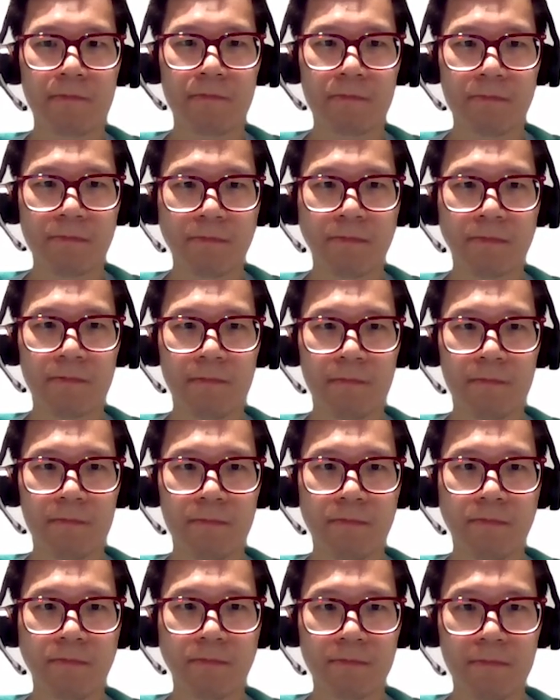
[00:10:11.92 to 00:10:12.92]

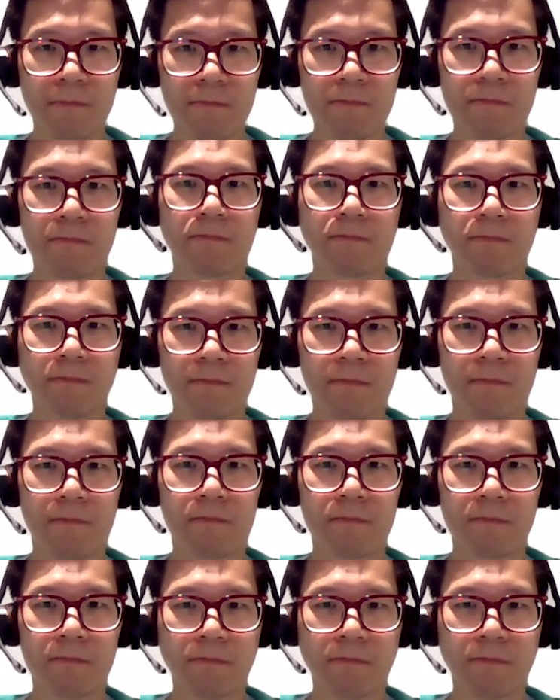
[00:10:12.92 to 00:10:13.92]

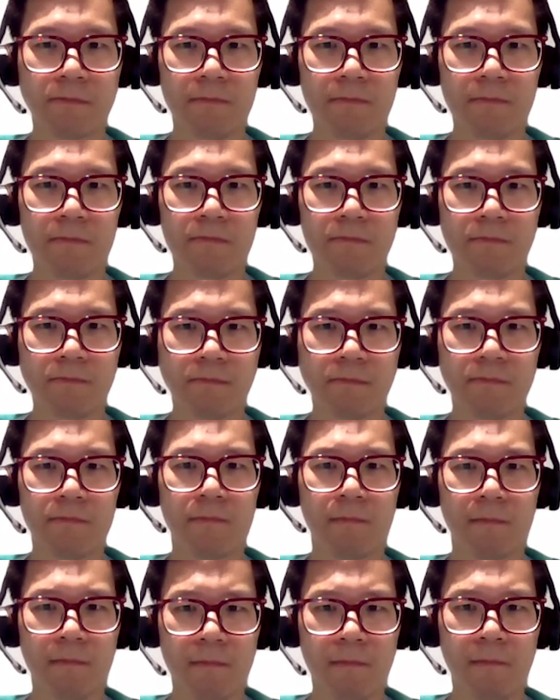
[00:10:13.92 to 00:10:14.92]

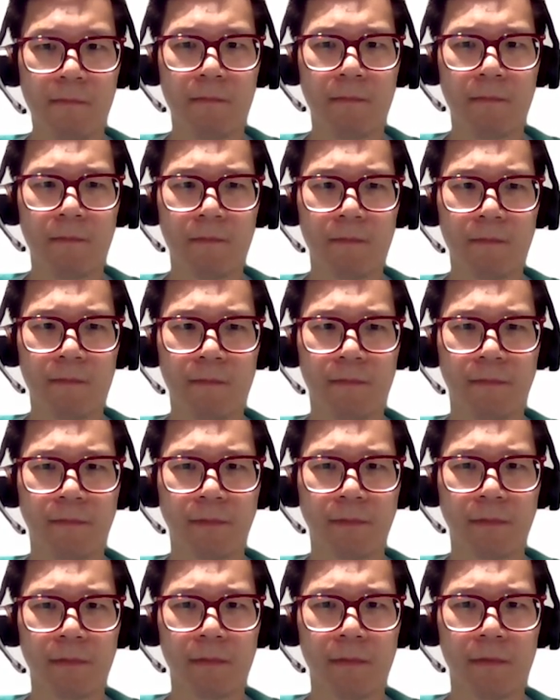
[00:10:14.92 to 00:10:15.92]

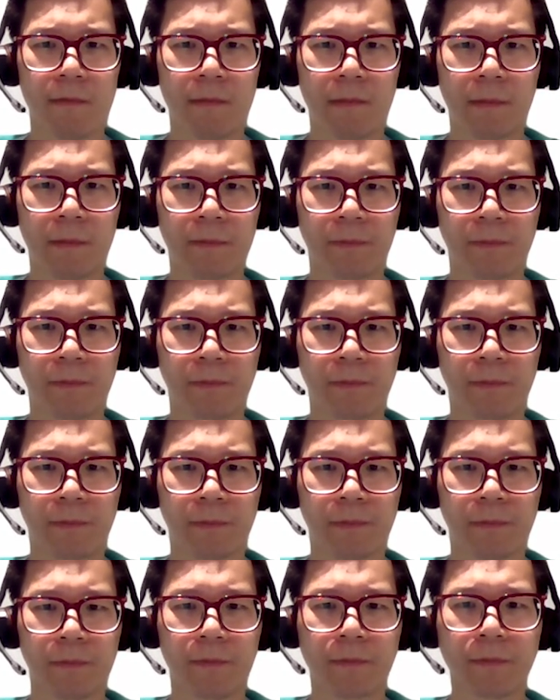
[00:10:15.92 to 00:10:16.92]

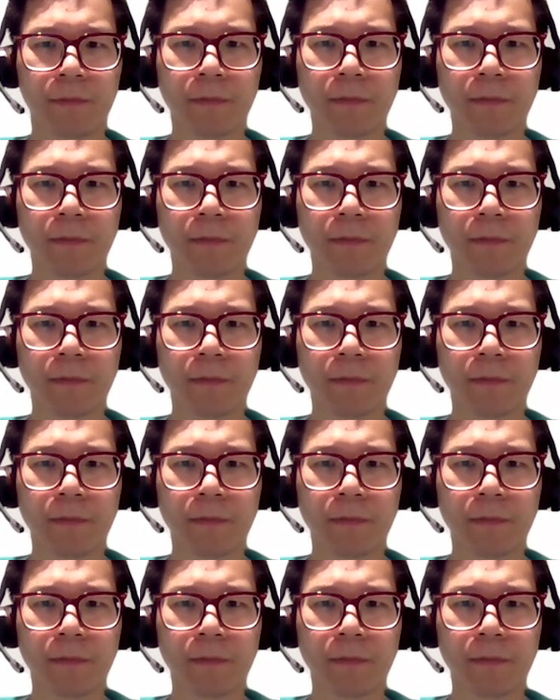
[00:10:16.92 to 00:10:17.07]
(silent)